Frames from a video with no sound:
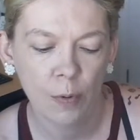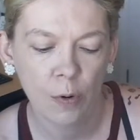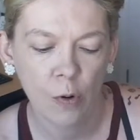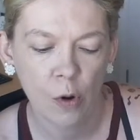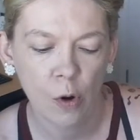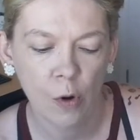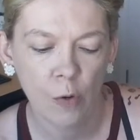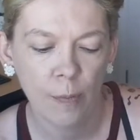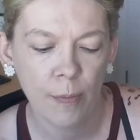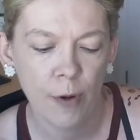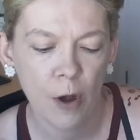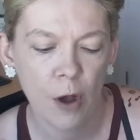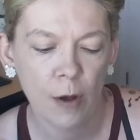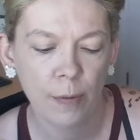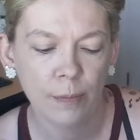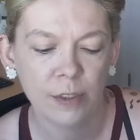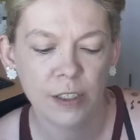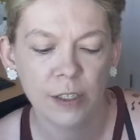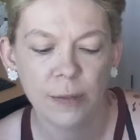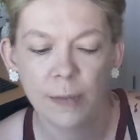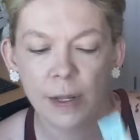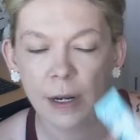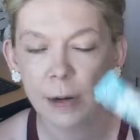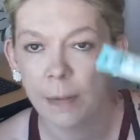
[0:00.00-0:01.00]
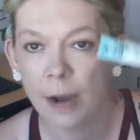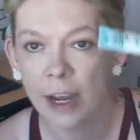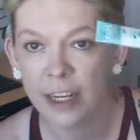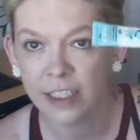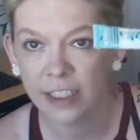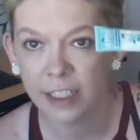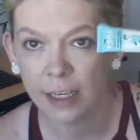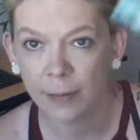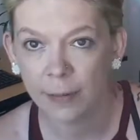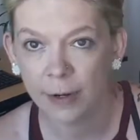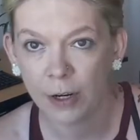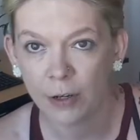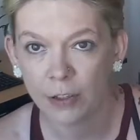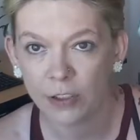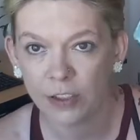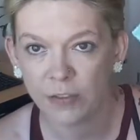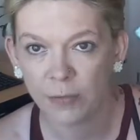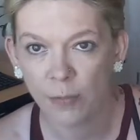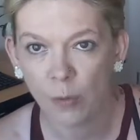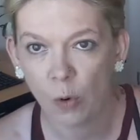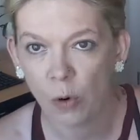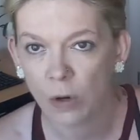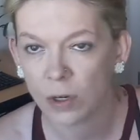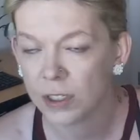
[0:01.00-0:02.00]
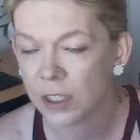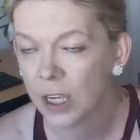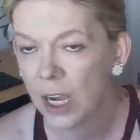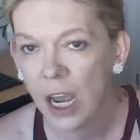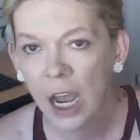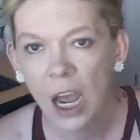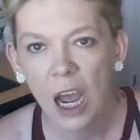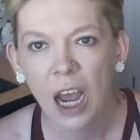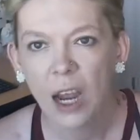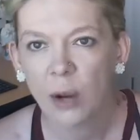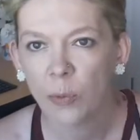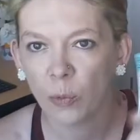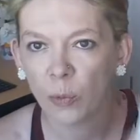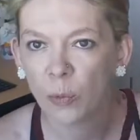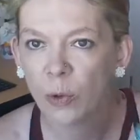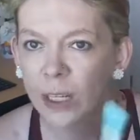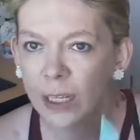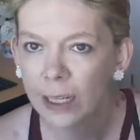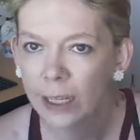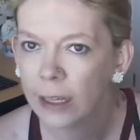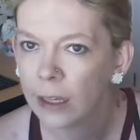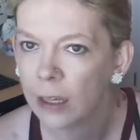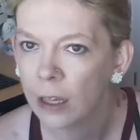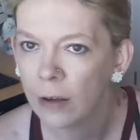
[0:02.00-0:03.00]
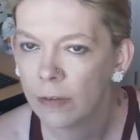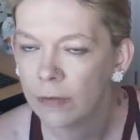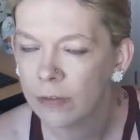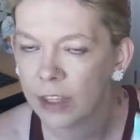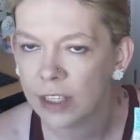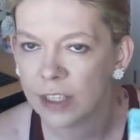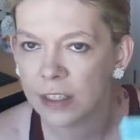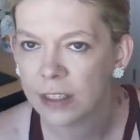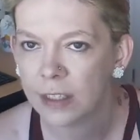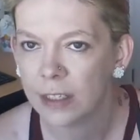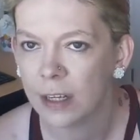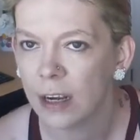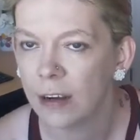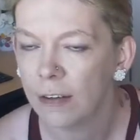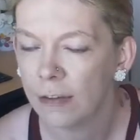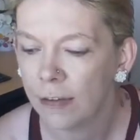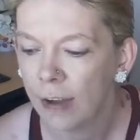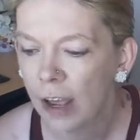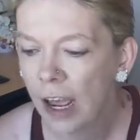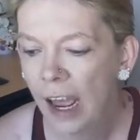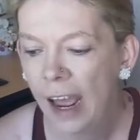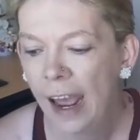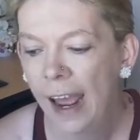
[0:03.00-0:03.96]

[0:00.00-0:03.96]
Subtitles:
Pro Balm to minimize the appearance of pores. I really love this stuff.